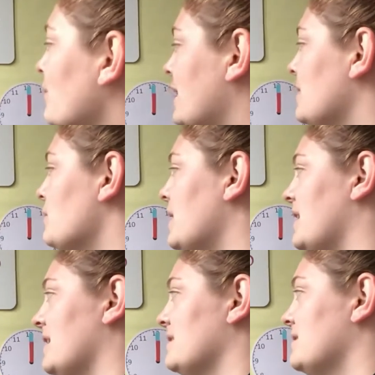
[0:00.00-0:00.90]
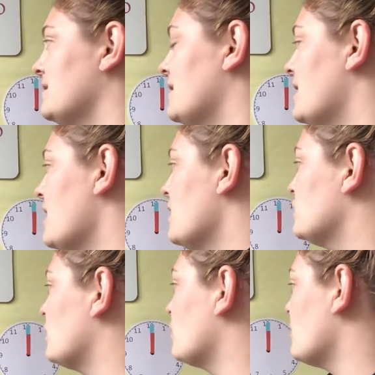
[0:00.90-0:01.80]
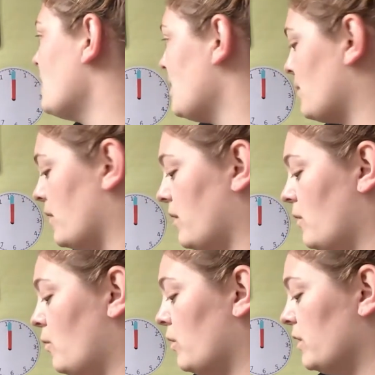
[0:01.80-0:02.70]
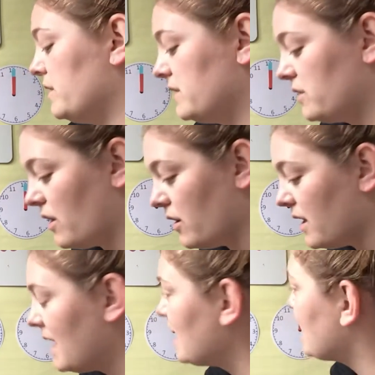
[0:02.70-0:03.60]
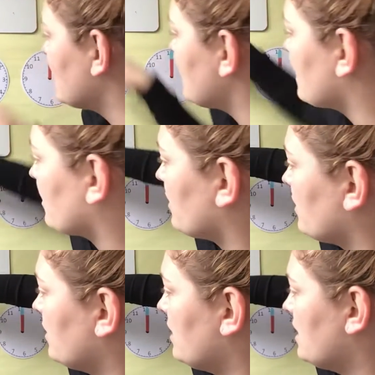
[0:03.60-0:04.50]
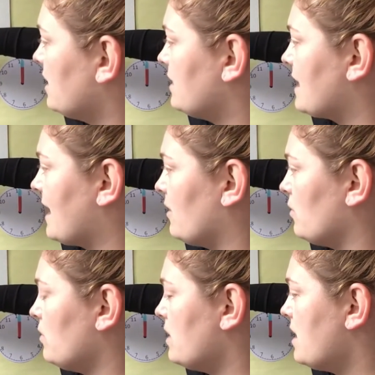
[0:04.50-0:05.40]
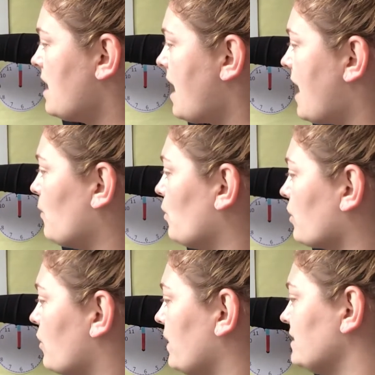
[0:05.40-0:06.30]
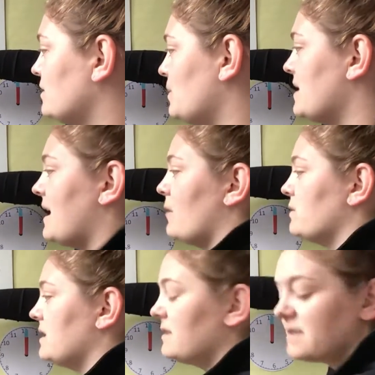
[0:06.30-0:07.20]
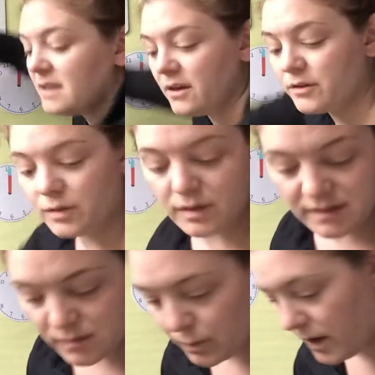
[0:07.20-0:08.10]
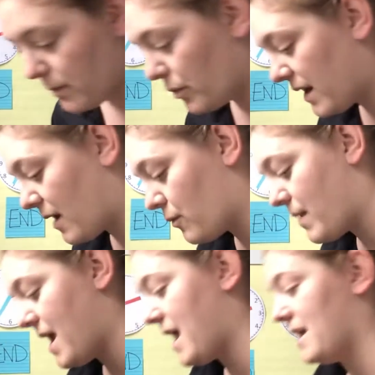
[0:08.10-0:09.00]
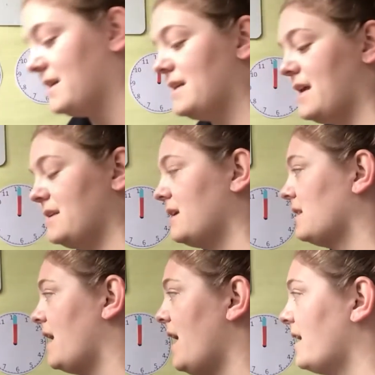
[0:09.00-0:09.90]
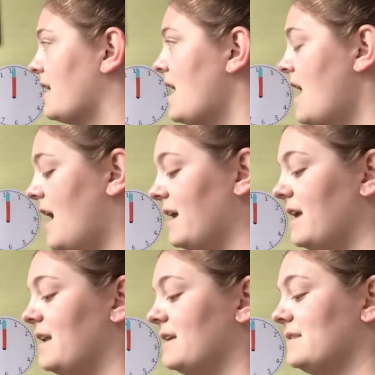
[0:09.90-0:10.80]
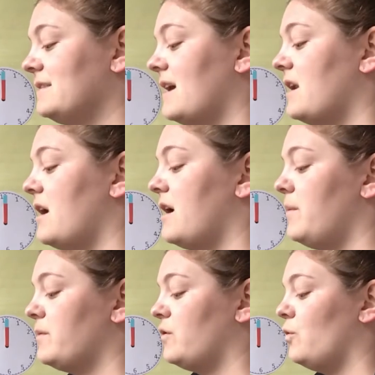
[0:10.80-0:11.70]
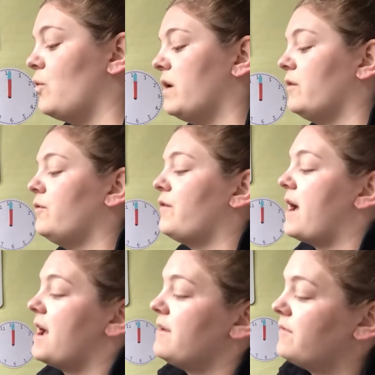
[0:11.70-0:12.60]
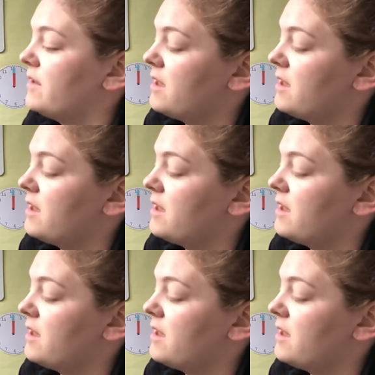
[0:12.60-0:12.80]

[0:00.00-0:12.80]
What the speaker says: many minutes? So remember, we're starting here now and we're going to be counting to here. So this is where I bring out my handy dandy clock. I get it set up to 1:05.